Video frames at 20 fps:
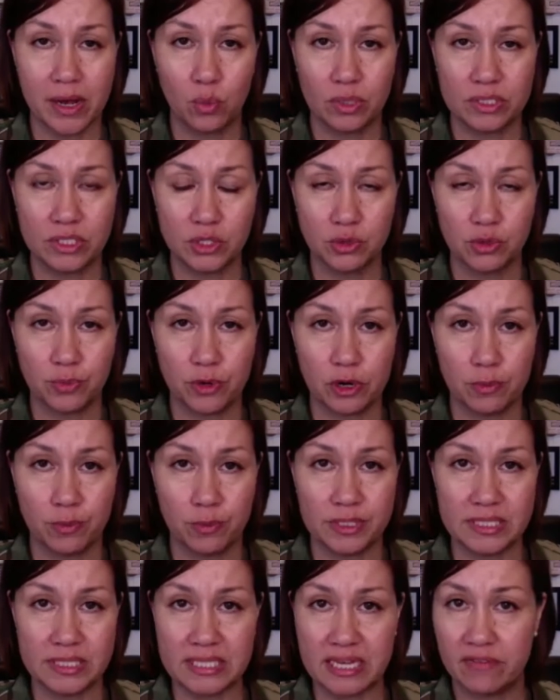What's your
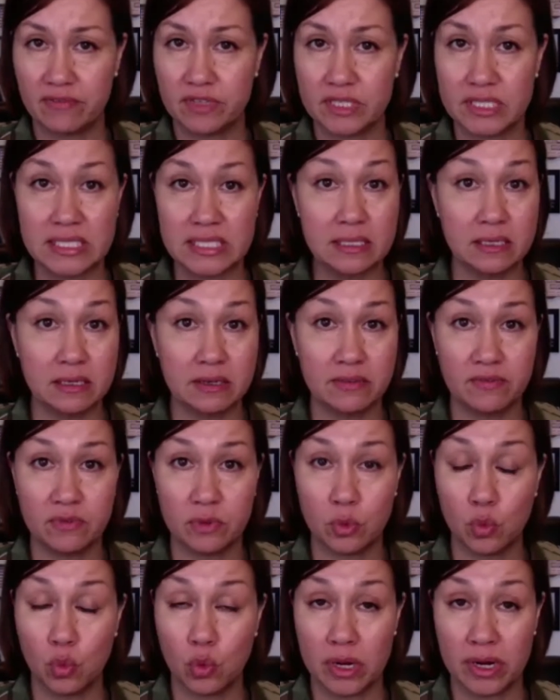purpose? Every single
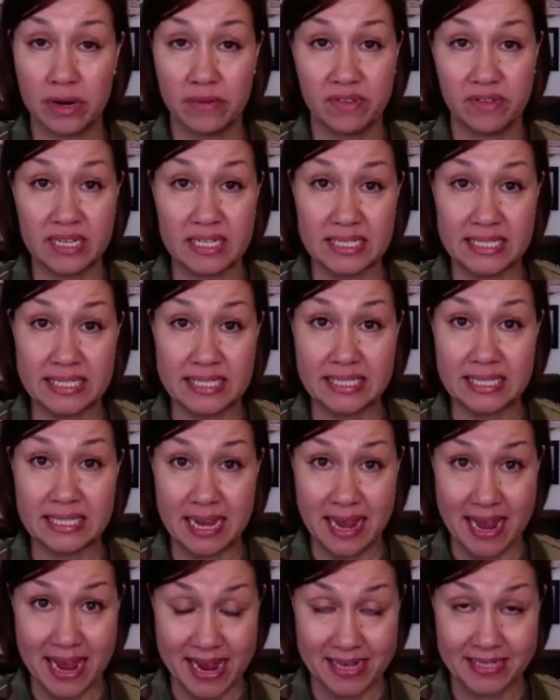one of us
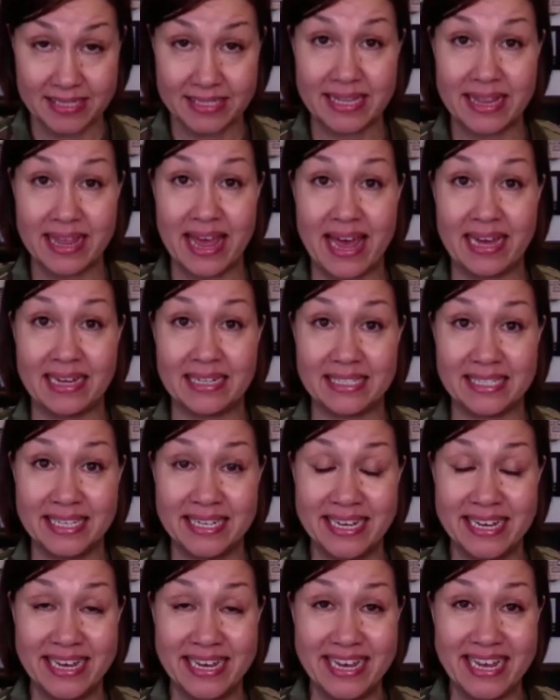has that.
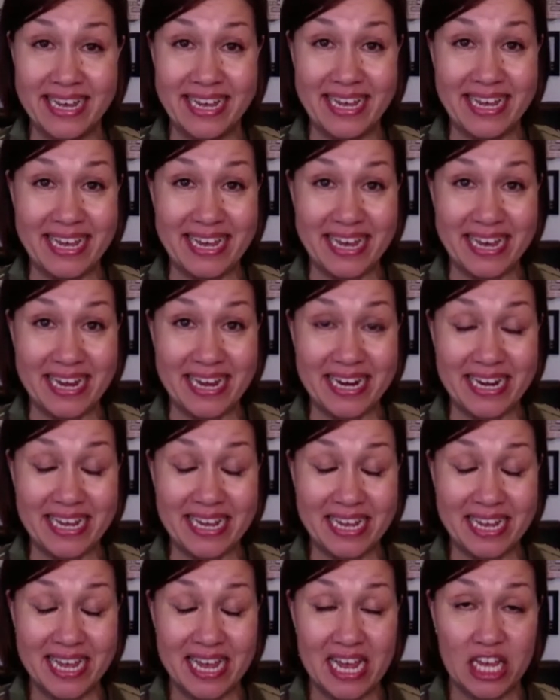And
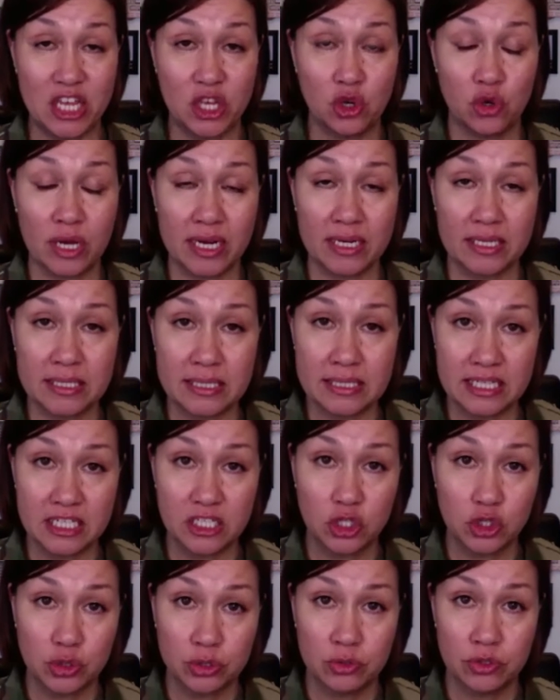you got to stay
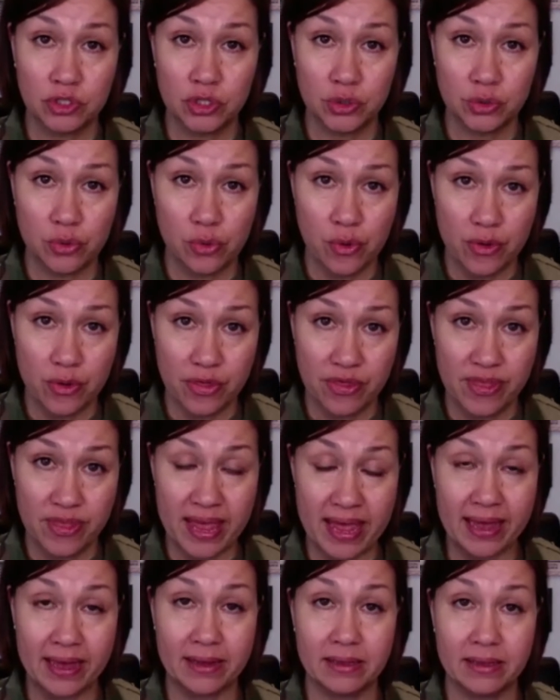true to
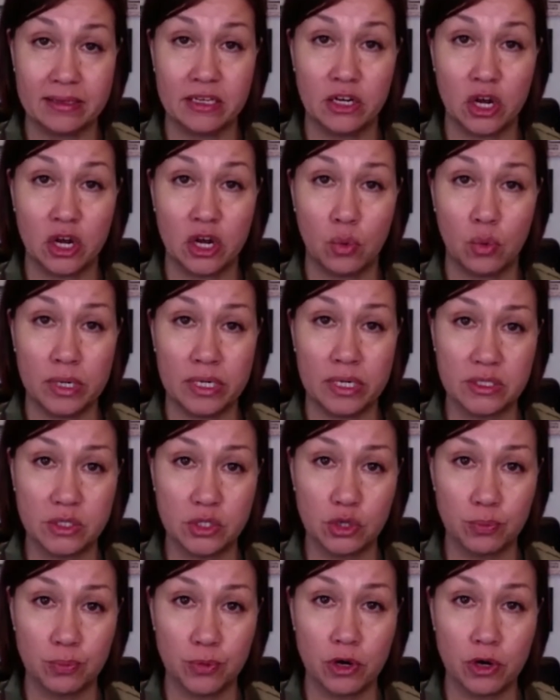that. You know, what is
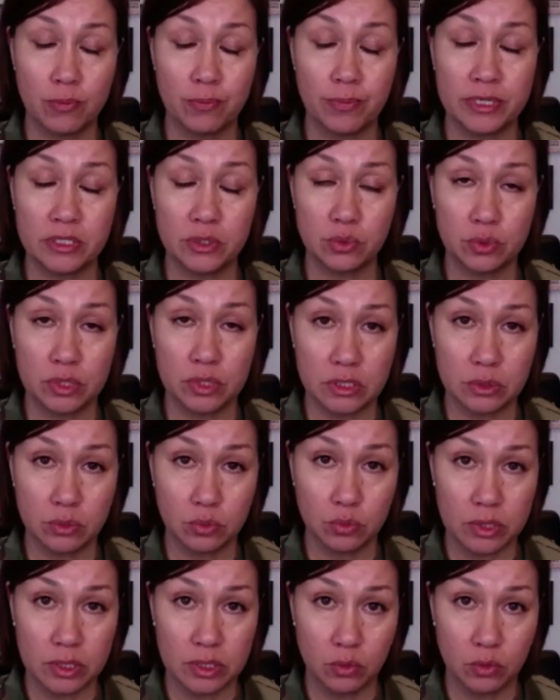your purpose?
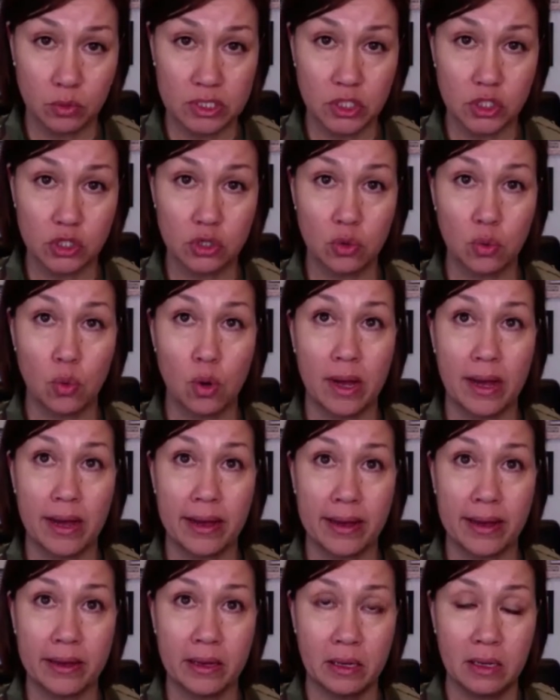What's your
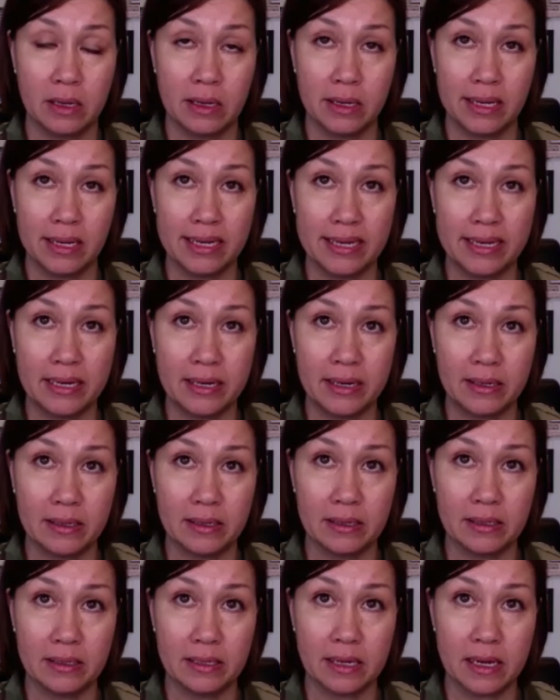why? And
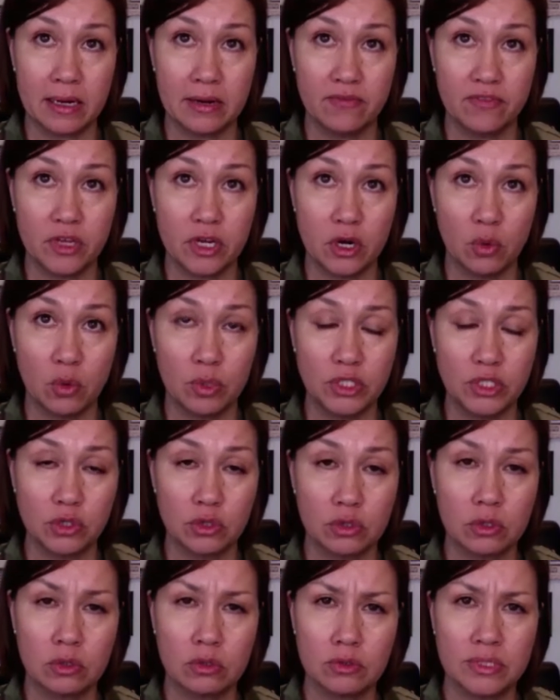kind of, you know, what's your
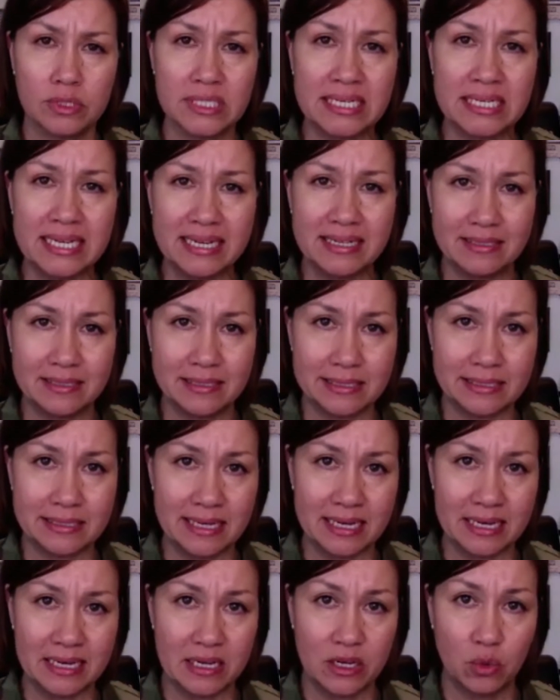goals and end
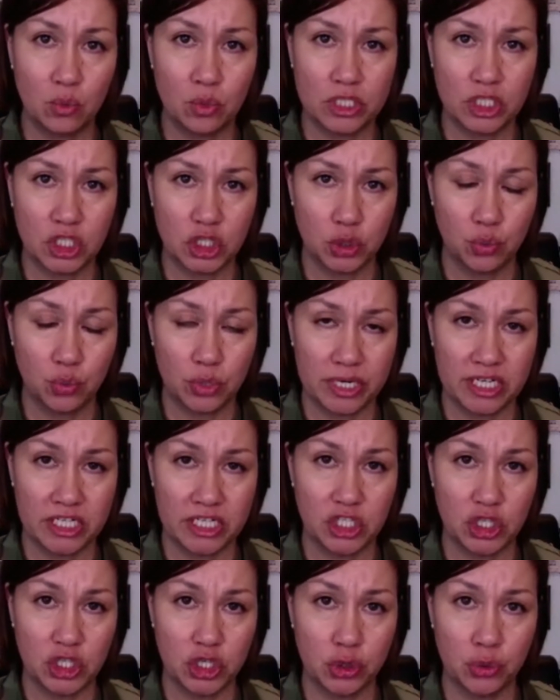state and what you want to
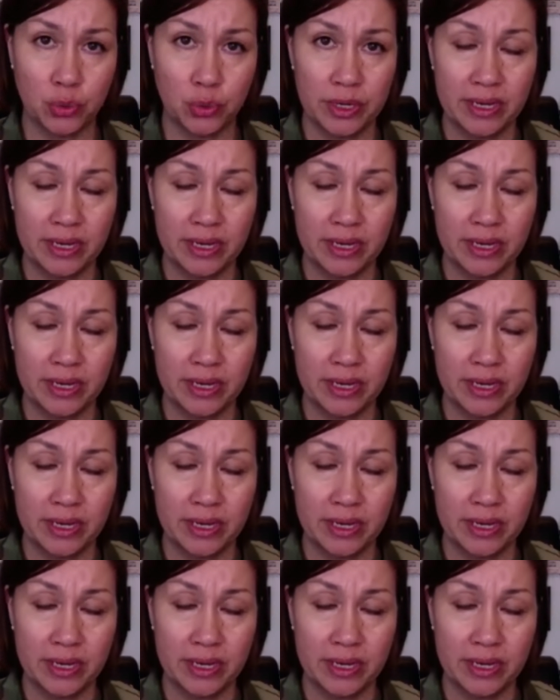do.